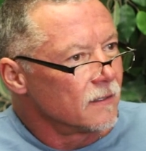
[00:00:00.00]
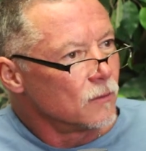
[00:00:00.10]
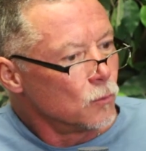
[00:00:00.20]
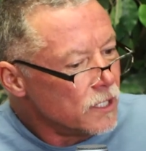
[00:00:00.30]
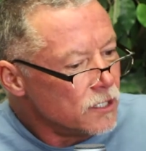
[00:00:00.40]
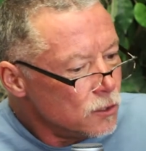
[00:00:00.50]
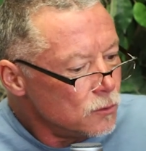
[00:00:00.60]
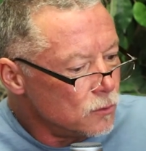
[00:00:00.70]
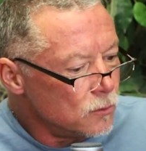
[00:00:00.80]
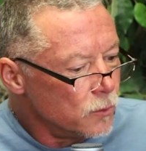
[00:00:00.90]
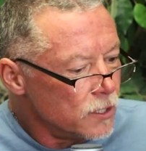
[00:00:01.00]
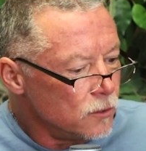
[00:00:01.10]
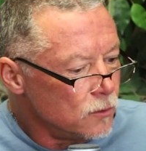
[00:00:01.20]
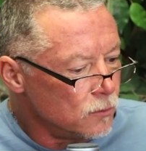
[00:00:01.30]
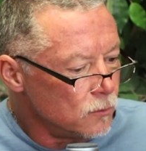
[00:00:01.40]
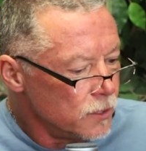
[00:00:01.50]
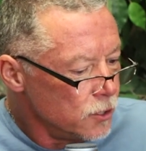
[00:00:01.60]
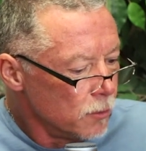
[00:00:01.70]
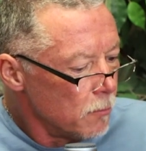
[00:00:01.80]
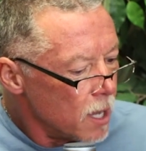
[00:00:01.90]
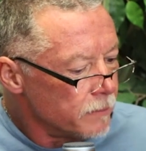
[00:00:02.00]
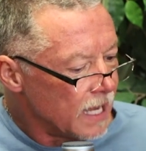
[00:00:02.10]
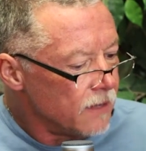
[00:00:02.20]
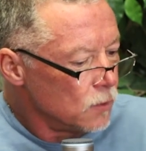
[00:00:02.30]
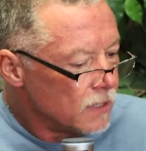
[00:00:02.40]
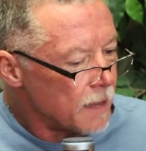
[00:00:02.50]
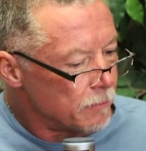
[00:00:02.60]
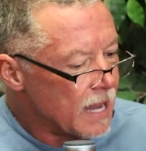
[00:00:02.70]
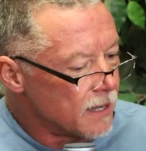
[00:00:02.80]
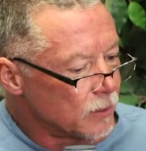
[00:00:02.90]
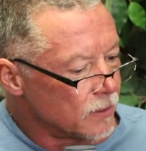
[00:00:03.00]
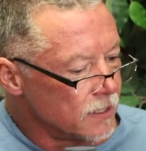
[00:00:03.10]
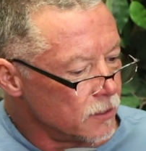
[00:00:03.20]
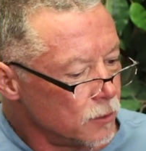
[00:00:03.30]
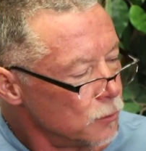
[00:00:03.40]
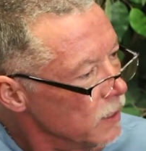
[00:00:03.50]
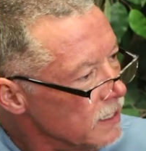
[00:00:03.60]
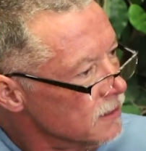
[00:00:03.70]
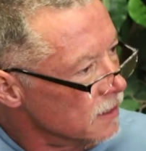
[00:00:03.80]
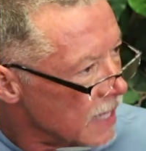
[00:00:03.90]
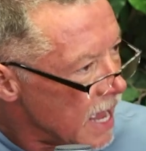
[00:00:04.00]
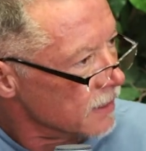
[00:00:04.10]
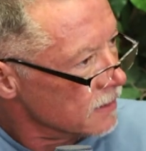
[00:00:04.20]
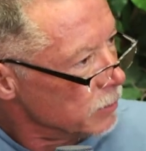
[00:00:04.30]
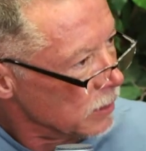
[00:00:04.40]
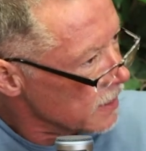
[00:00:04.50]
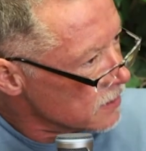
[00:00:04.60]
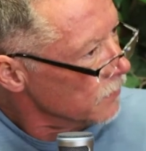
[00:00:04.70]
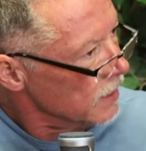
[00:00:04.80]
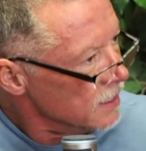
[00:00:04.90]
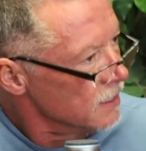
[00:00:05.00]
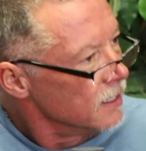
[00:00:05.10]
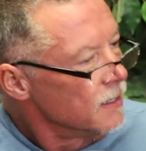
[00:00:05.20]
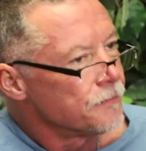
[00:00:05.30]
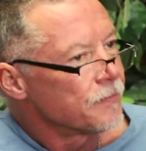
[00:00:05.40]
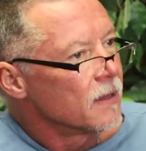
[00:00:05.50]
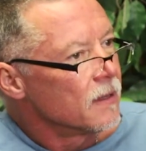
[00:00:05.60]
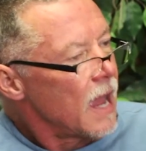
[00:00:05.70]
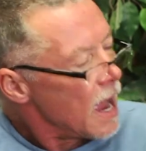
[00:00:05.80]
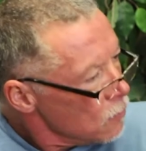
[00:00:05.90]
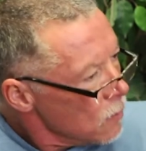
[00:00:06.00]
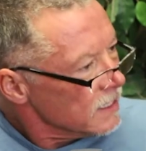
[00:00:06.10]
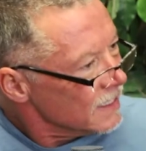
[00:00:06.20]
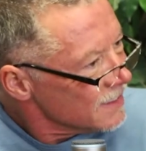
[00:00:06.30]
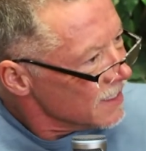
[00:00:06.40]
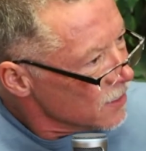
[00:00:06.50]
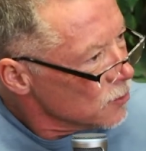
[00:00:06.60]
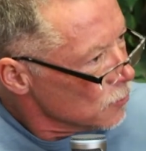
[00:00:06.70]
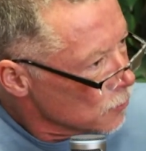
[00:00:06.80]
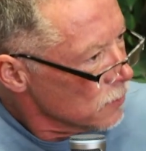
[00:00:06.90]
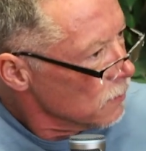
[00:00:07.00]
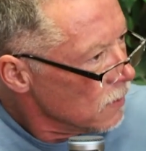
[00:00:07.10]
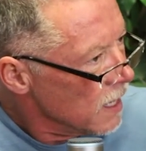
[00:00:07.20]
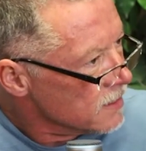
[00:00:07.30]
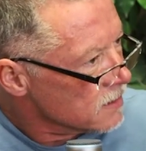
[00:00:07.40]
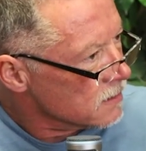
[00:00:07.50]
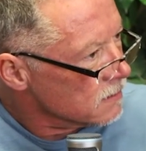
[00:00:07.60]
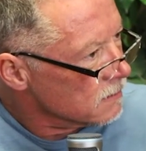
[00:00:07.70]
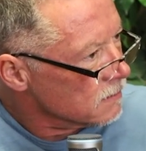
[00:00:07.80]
When your mom gave you that pamphlet and you went to that place for eating, how long did it take you to realize,